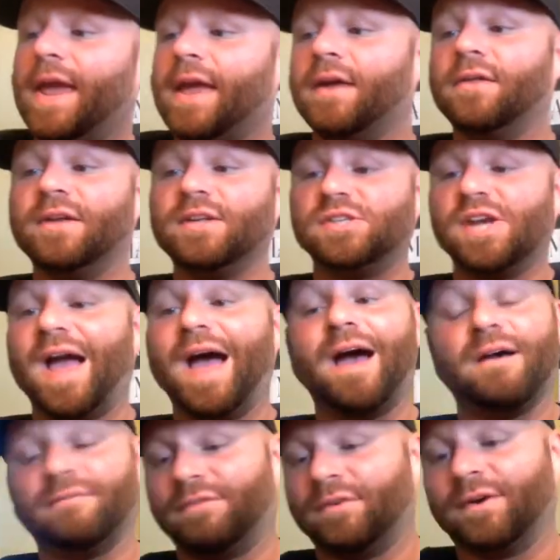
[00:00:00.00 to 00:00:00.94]
English
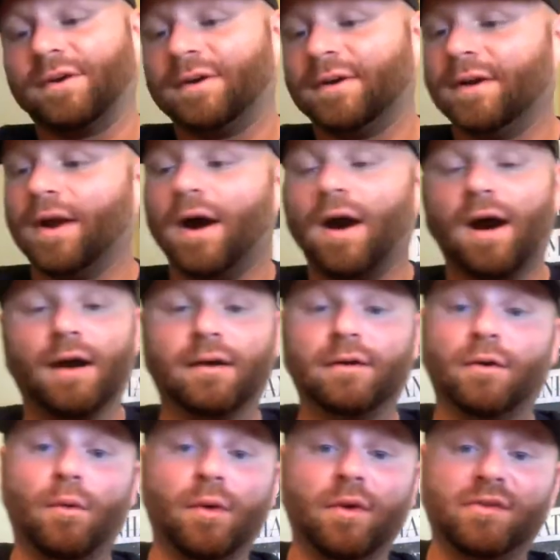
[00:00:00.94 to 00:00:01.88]
ever.
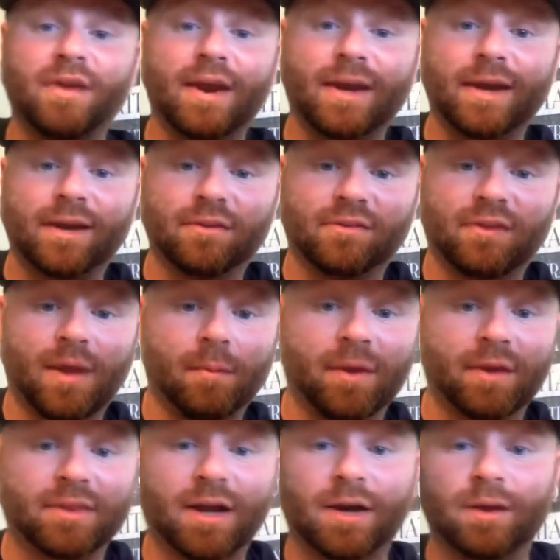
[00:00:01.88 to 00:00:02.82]
Always hated his
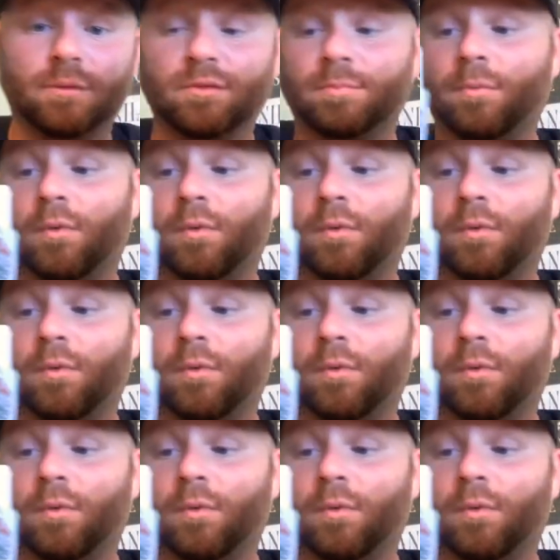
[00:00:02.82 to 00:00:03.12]
gimmick, thought he was